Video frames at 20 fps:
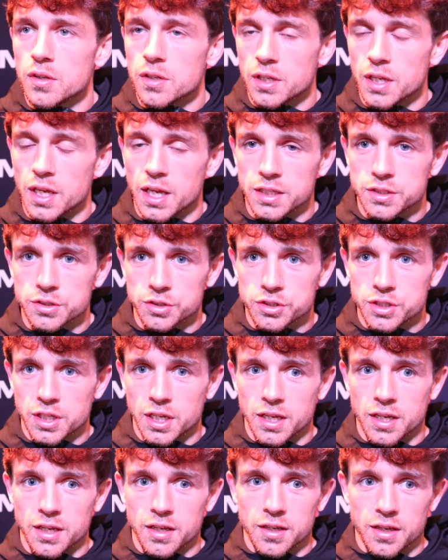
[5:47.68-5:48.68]
Yeah, just
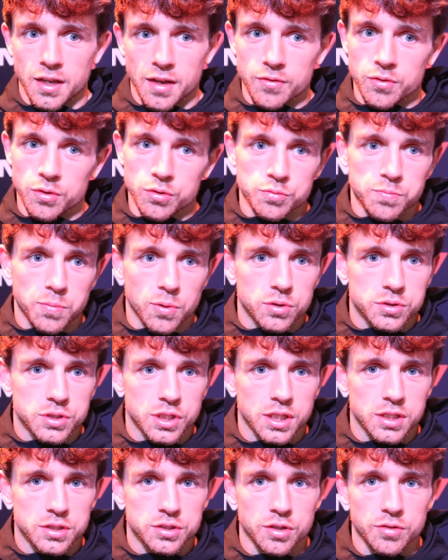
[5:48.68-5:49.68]
everyone who bought
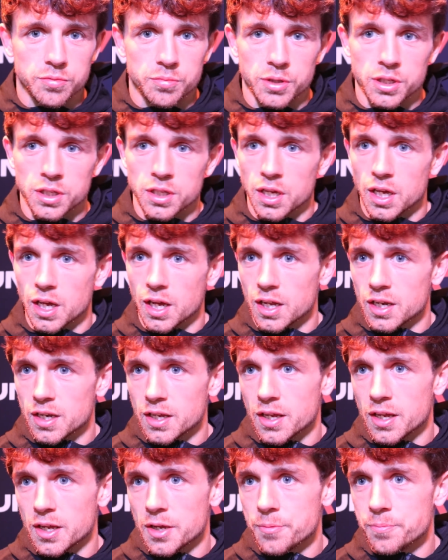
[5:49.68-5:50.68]
tickets off me,
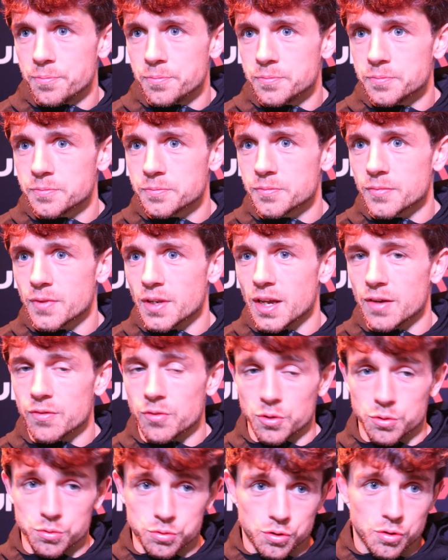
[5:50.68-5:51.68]
and
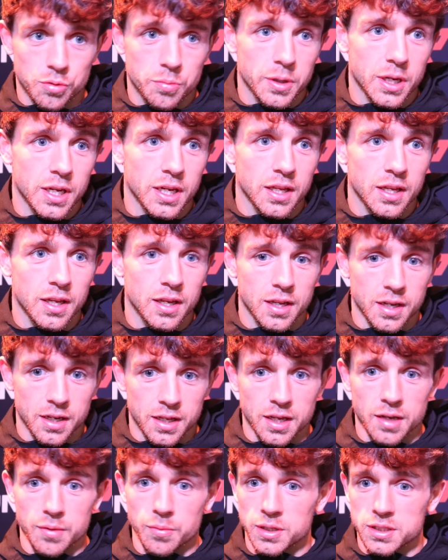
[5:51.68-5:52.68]
everyone who's going to be in
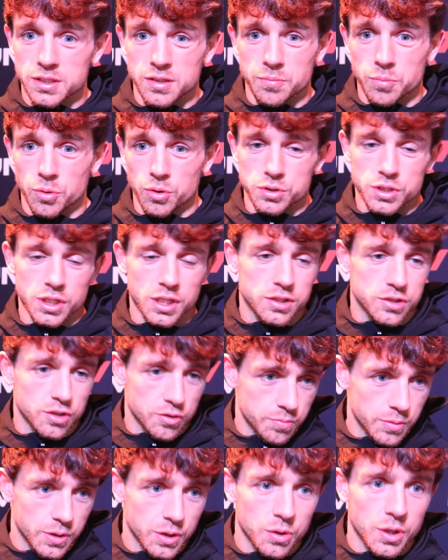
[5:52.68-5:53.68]
here, whether they bought tickets
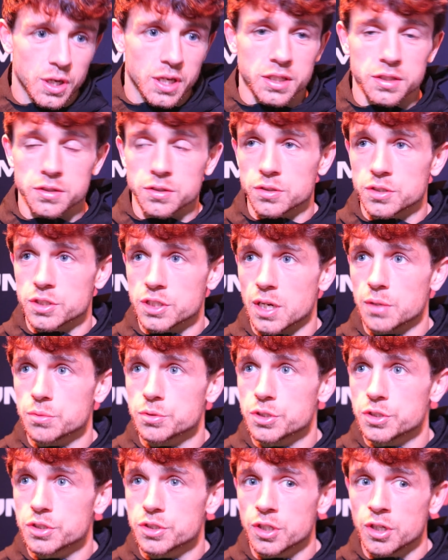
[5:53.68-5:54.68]
off me or any of the other
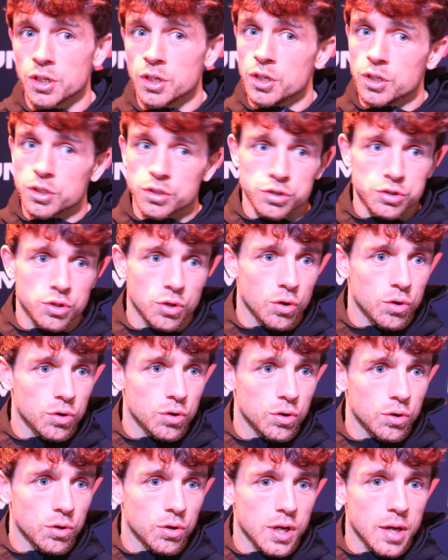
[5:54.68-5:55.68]
scouts, just
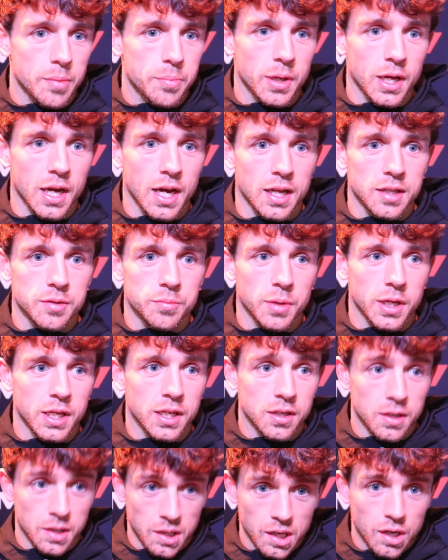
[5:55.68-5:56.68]
all get behind
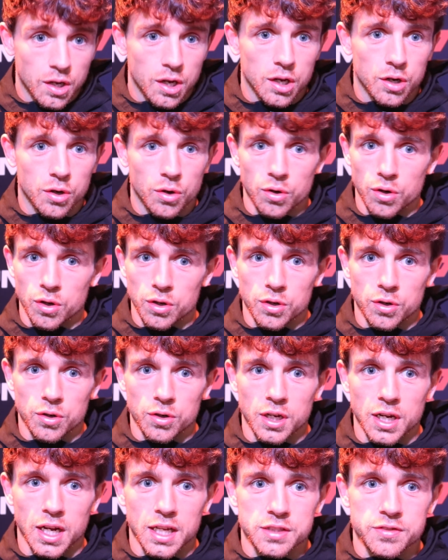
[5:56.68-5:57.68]
me and all
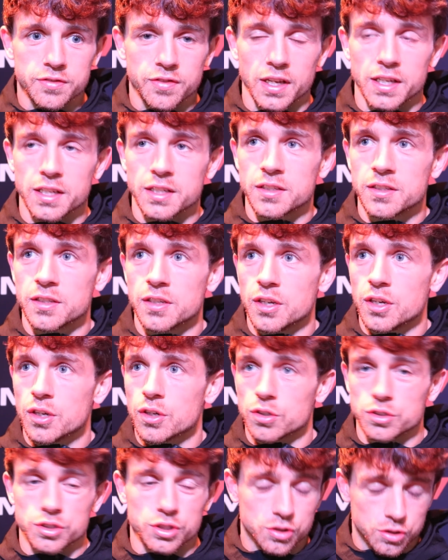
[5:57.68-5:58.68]
the lads fighting,
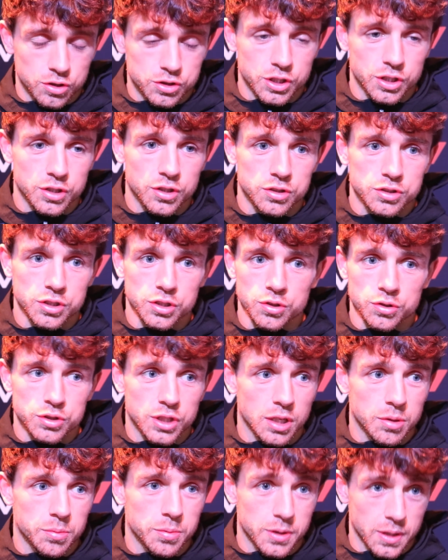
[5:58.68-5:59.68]
because it does
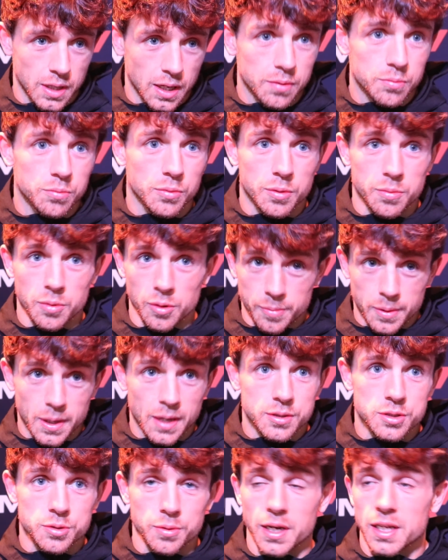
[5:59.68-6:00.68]
help, and that we will be
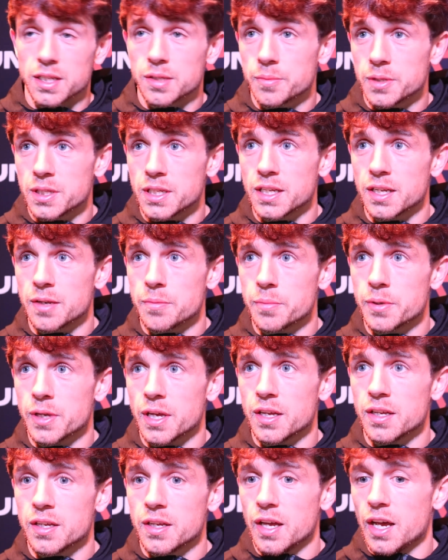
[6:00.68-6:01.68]
able to wear them in the
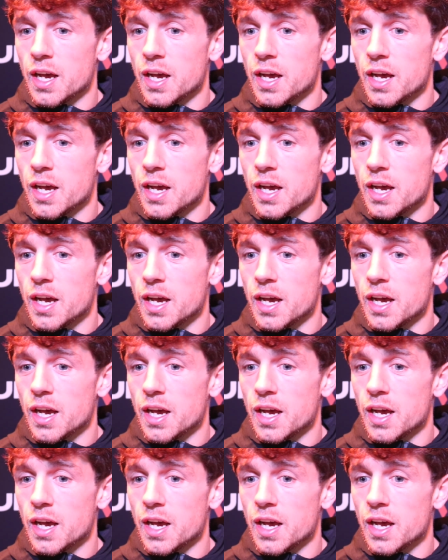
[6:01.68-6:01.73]
Olympia.